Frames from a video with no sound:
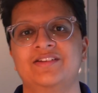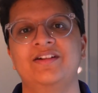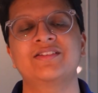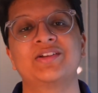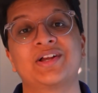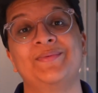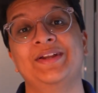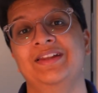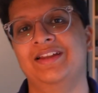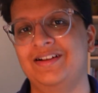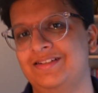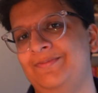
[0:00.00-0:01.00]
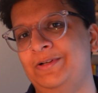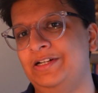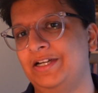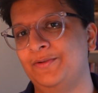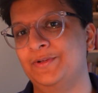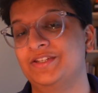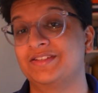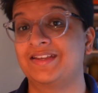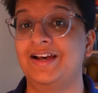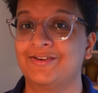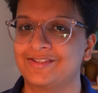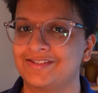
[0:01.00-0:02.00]
now let's talk about the last part, which is
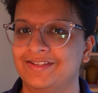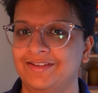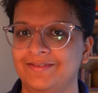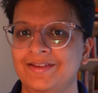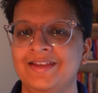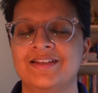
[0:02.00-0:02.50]
housing.